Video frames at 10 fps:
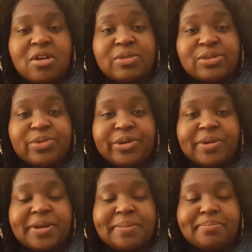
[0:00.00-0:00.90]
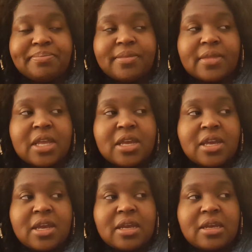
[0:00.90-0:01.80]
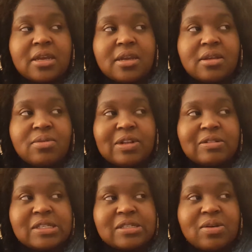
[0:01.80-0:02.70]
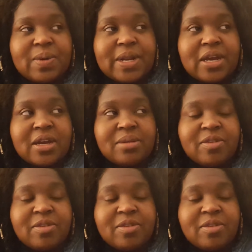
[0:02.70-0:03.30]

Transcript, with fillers: I went to work with him and what else is going on?